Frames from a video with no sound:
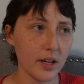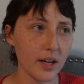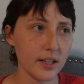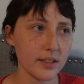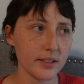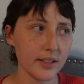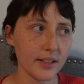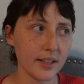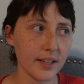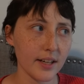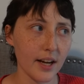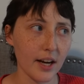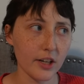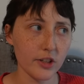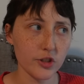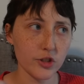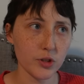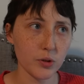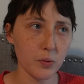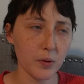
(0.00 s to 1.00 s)
has like an
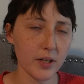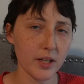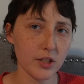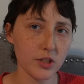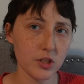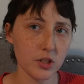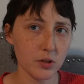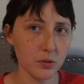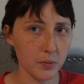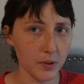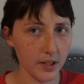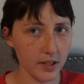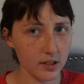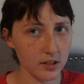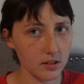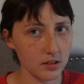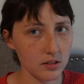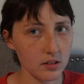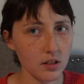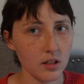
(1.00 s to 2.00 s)
extra one at 2
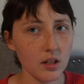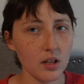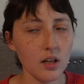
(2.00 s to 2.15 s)
weeks.